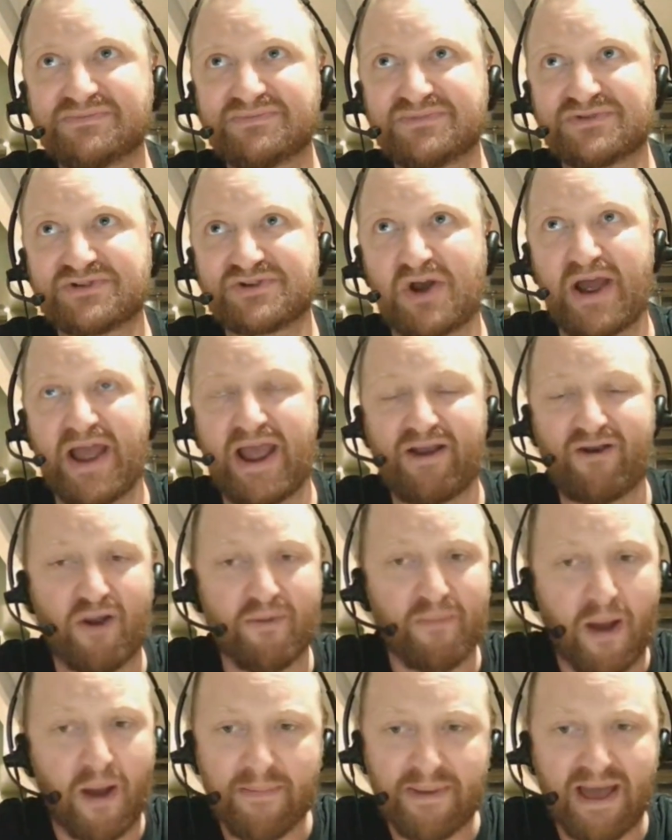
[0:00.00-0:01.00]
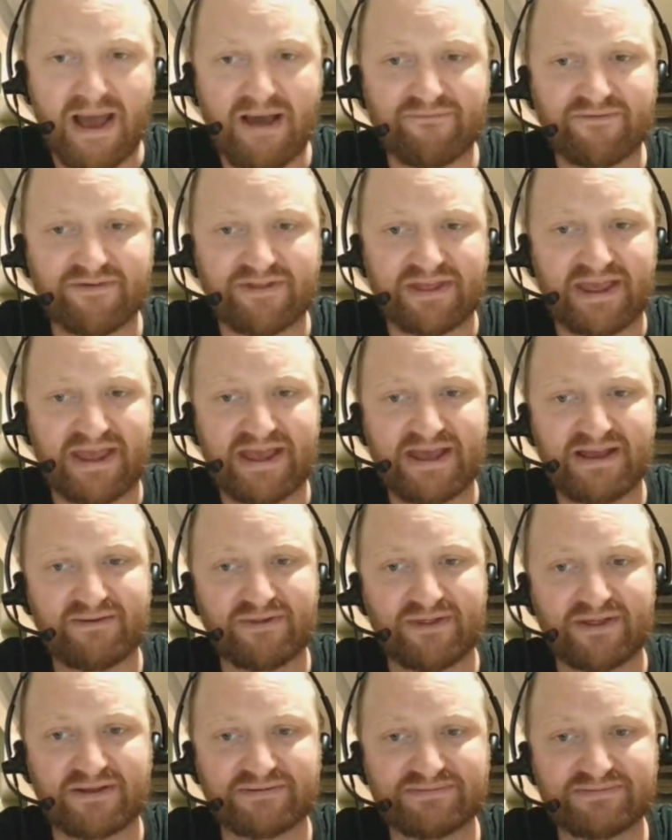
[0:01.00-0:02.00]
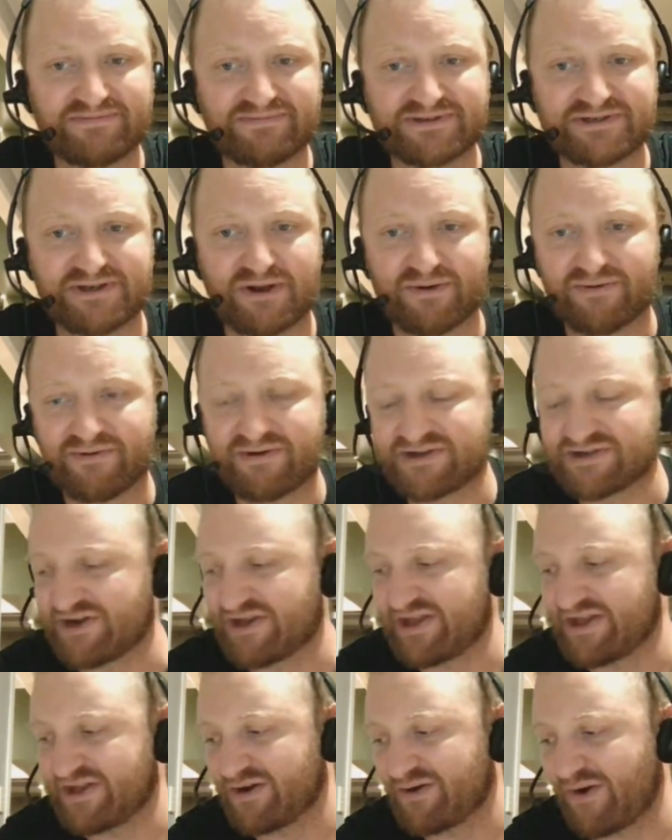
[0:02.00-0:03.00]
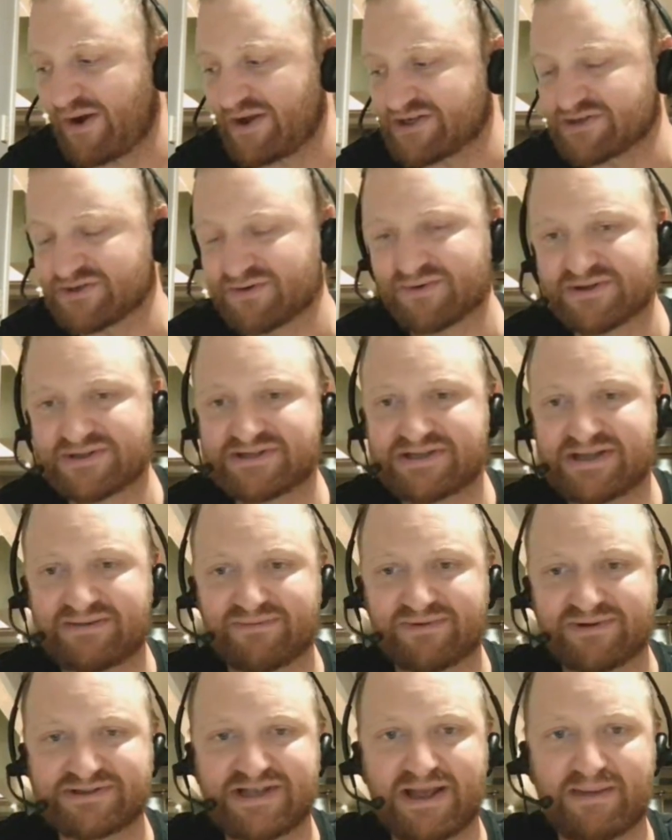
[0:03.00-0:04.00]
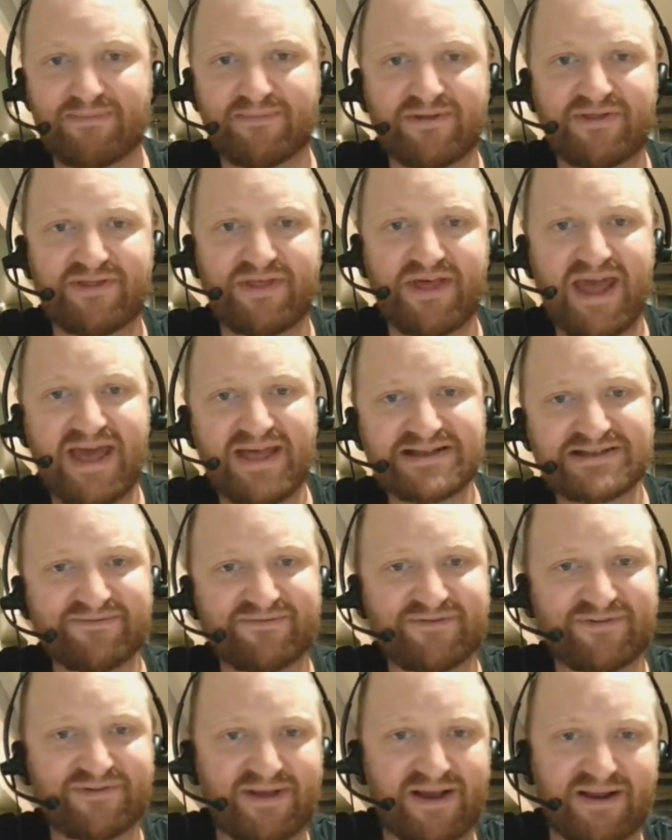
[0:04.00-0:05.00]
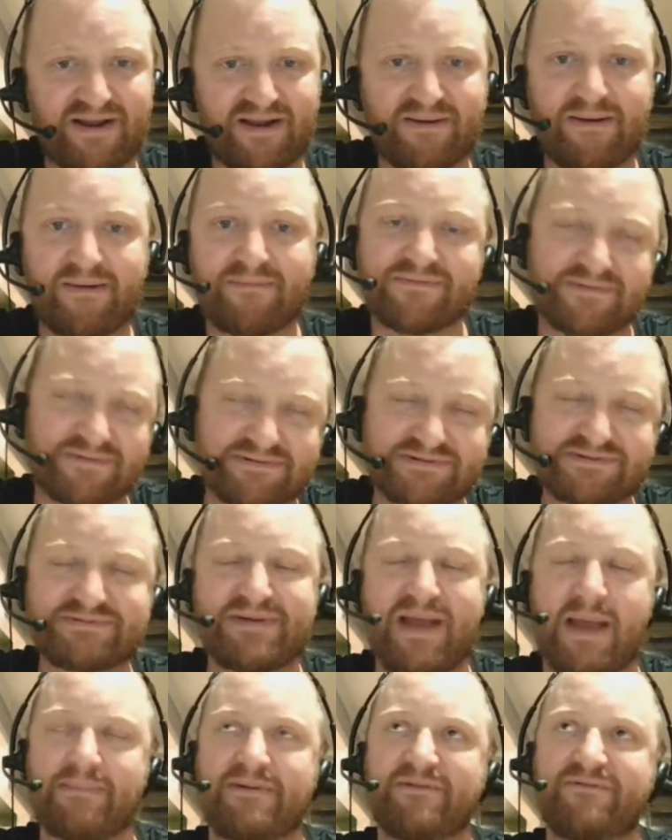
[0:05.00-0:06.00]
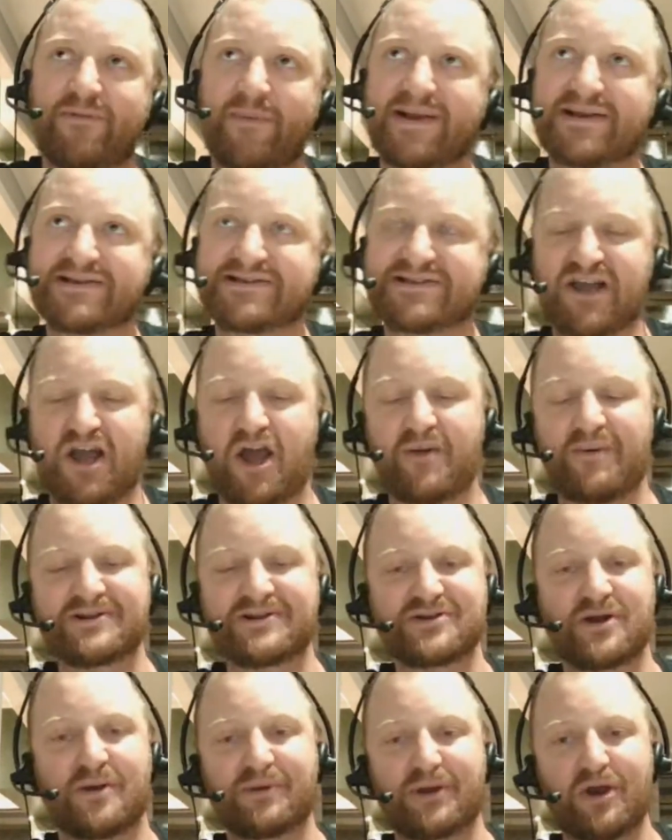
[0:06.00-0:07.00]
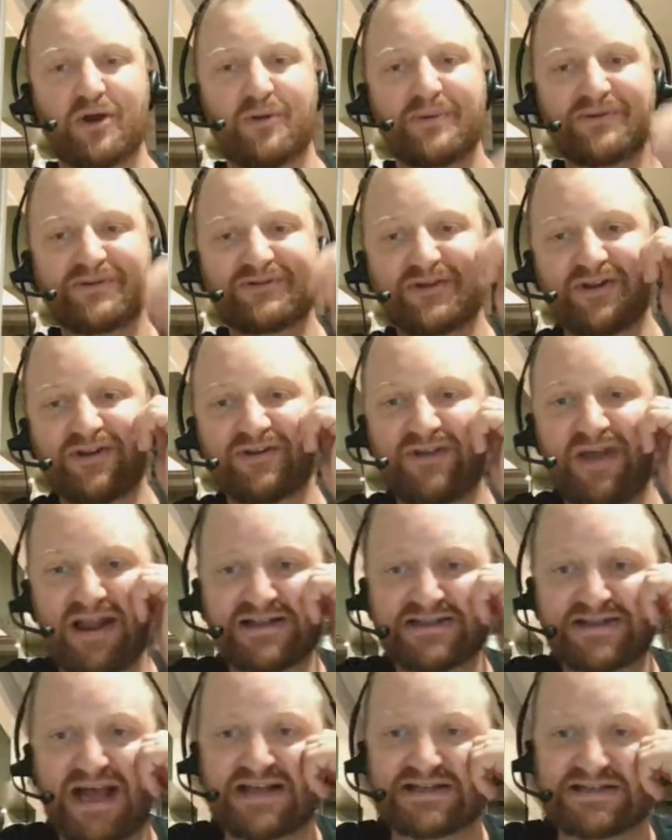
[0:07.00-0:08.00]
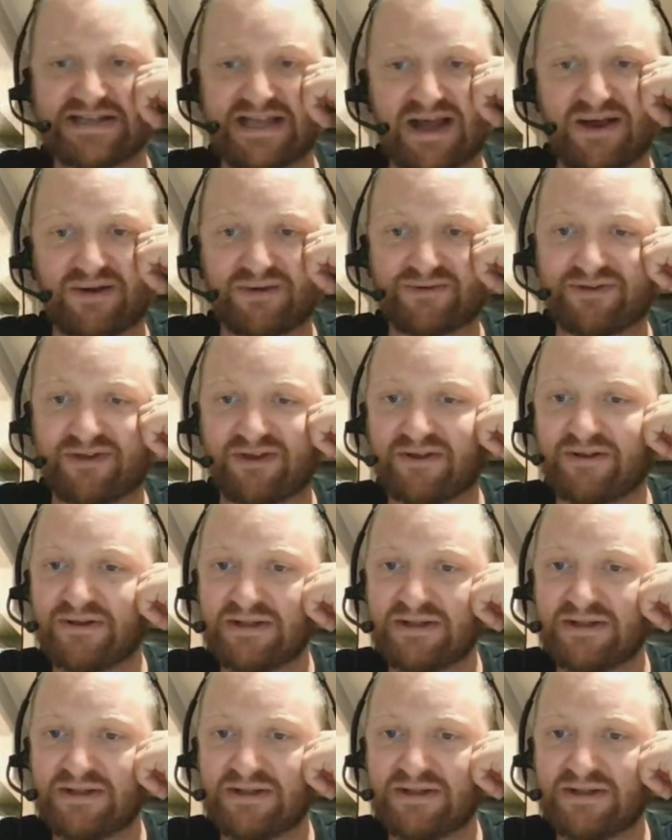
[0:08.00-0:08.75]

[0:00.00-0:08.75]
Jai Arrow might be out for the year with a shoulder injury. They're not quite sure what's happened with that. There's a few, I know it happened a few weeks ago, but Tom Gilbert's had his ACL, so